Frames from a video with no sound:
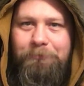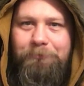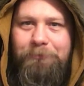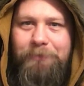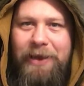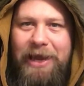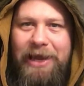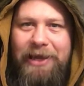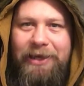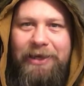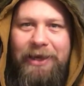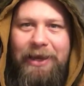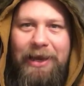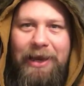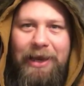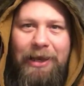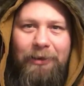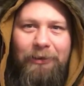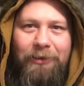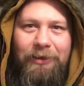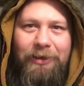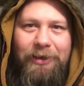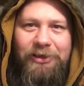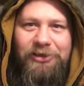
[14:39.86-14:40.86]
back
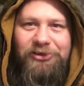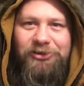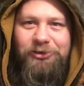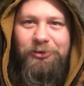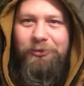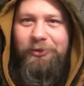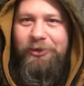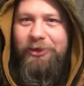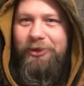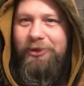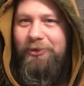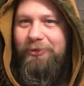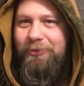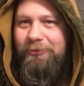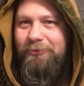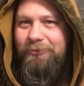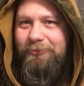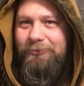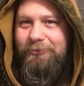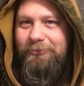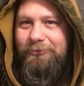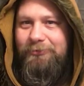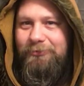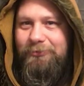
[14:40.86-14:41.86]
alley
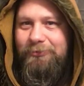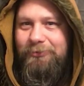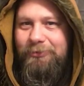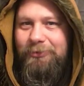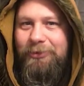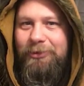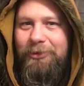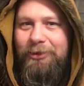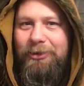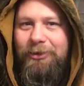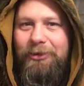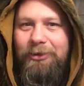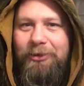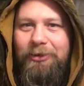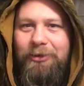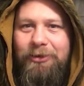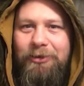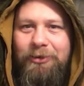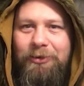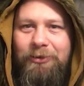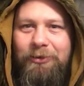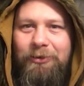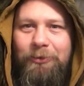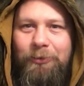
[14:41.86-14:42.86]
studio
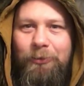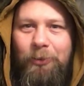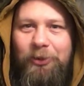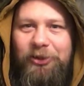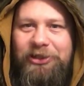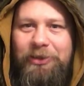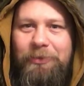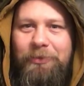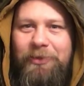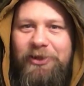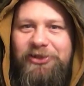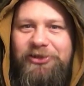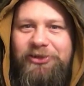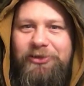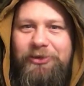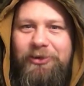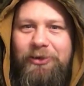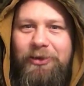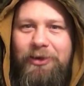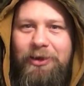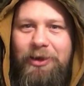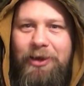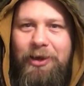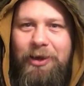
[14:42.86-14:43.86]
where she must
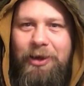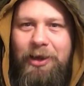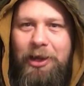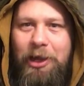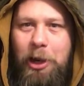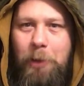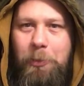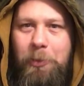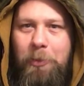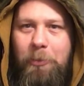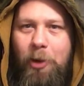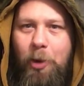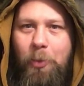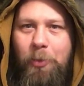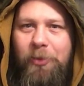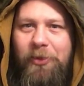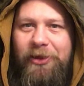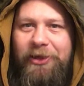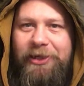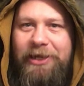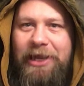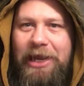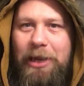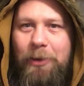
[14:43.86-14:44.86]
help him open
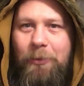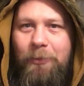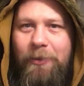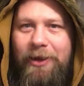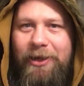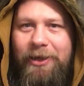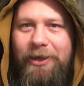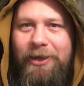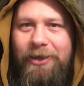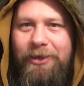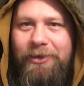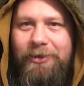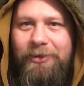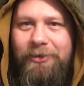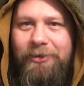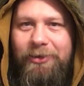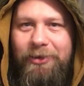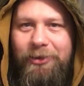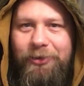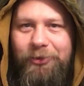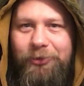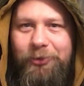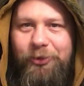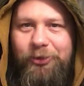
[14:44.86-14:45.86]
the gateway
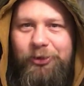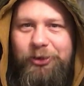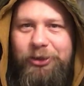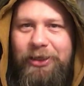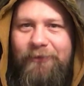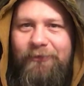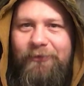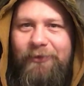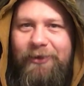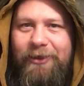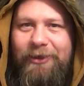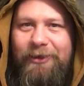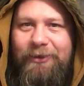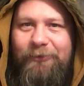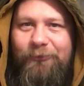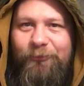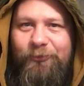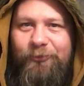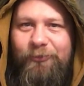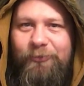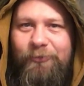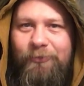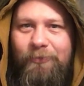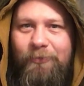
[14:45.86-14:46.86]
to the Tree of
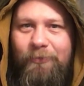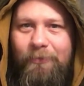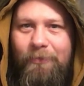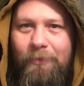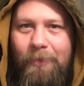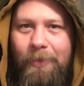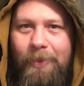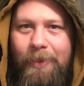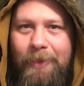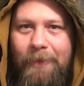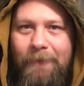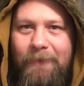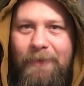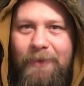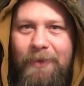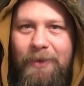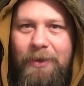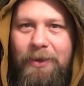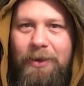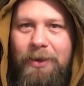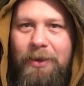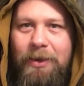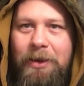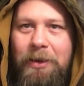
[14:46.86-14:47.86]
Life.
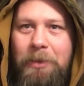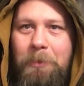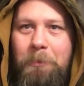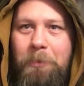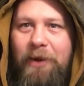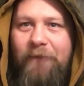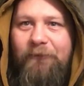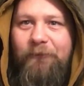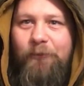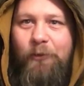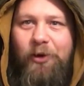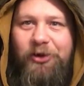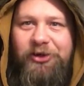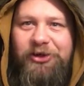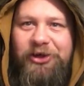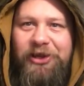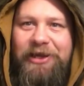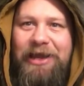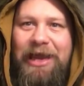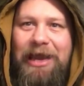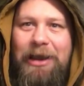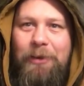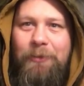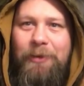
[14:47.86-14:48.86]
But unfortunately,
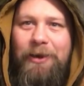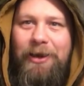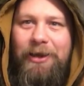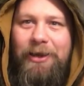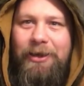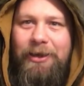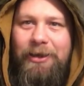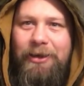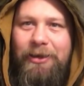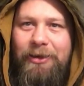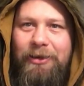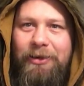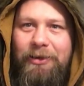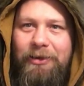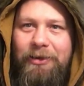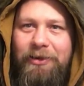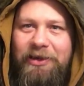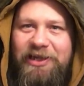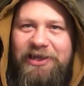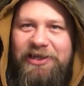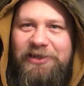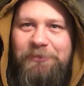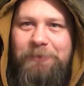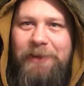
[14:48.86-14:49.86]
the gateway
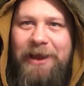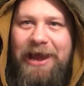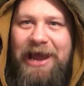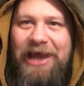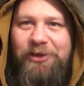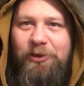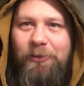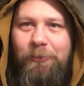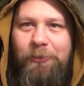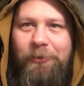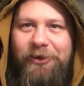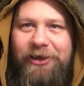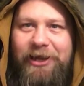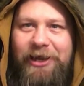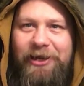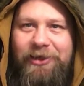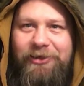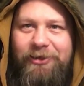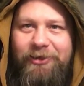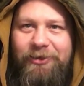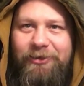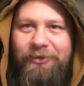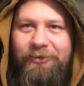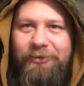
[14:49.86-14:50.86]
is password
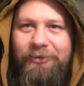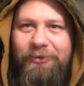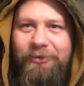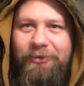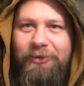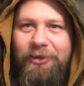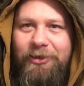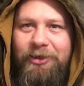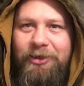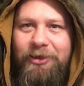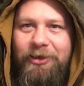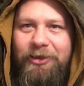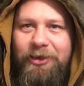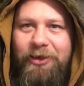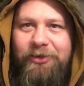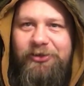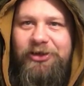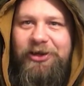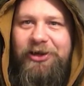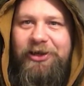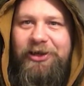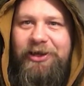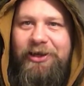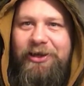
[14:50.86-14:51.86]
protected. You
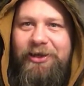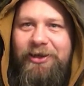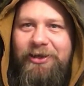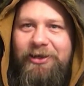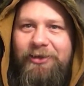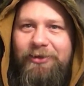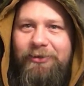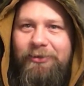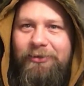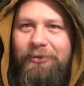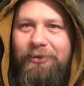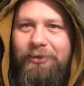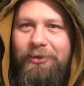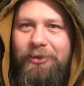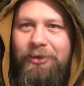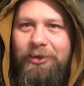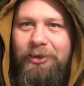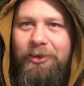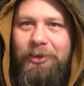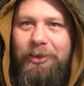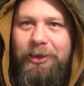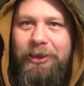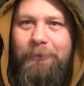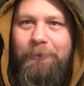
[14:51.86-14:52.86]
see, to get in,
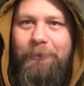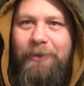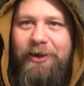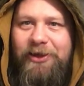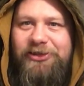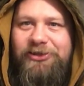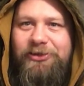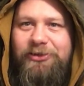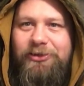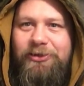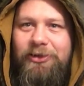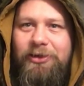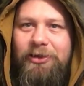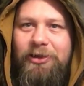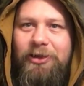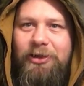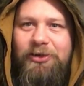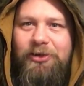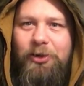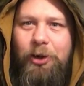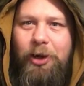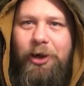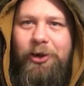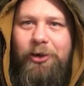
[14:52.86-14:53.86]
you must
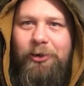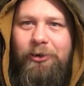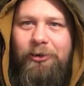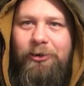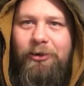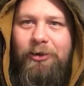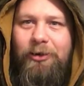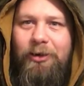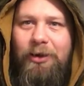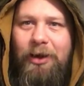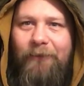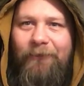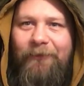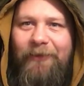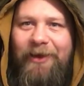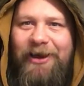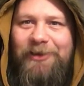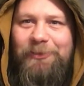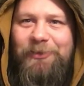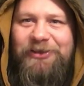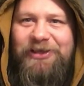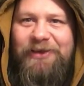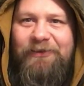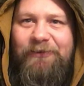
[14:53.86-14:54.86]
utter a very
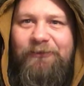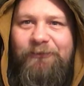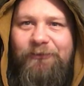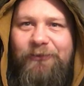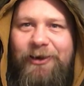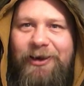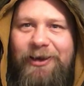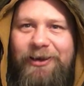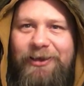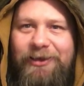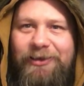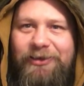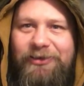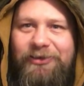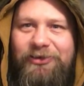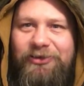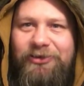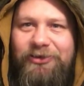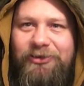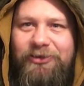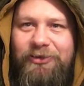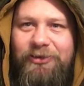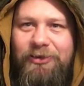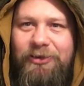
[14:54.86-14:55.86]
specific
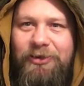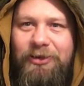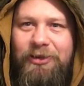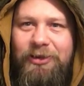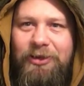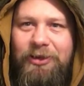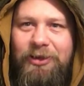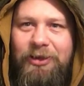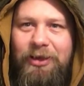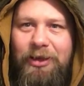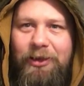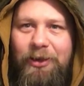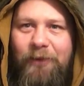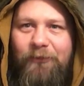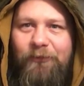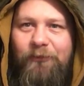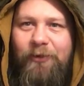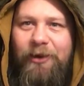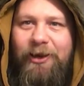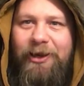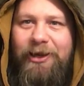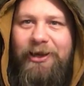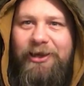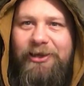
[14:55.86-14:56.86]
phrase. The
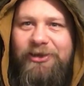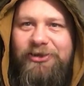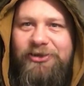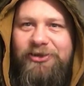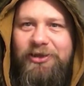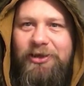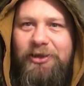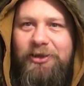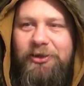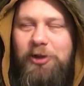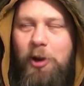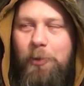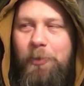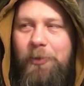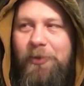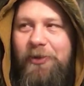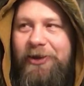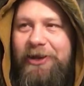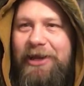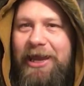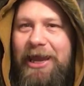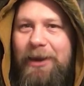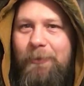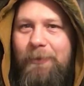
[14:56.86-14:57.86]
phrase to open the
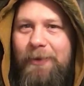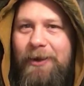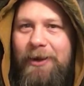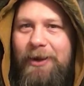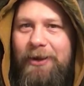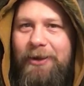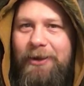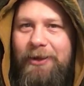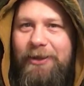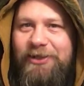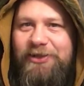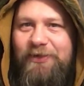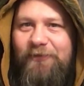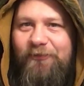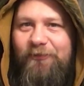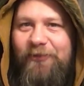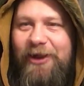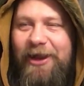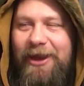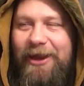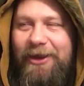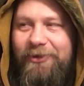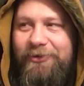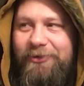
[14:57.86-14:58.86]
gateway is, in
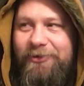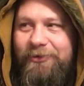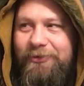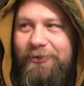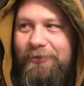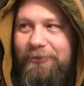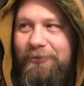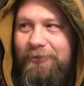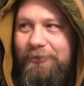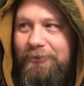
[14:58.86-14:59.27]
fact,